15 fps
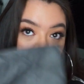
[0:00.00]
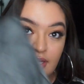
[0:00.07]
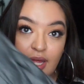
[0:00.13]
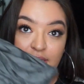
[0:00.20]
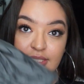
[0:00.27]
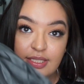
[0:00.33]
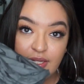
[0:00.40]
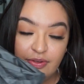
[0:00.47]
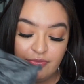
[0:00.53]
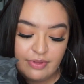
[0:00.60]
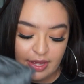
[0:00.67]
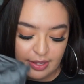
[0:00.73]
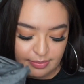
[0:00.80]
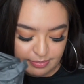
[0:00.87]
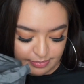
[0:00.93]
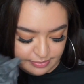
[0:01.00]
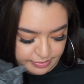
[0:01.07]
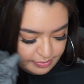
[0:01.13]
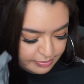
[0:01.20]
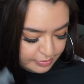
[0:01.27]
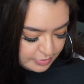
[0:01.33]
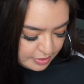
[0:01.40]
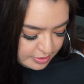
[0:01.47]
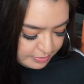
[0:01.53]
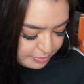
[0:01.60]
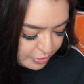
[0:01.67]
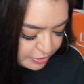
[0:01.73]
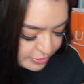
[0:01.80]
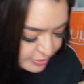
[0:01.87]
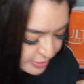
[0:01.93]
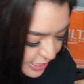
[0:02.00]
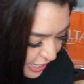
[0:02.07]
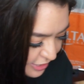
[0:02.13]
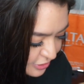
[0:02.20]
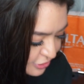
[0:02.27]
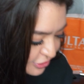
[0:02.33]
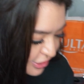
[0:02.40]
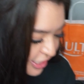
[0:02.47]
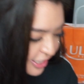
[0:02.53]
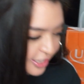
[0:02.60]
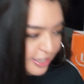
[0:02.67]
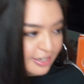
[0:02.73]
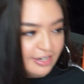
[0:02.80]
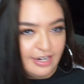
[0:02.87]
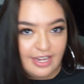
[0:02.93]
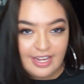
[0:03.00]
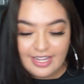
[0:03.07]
lots of um, protection, I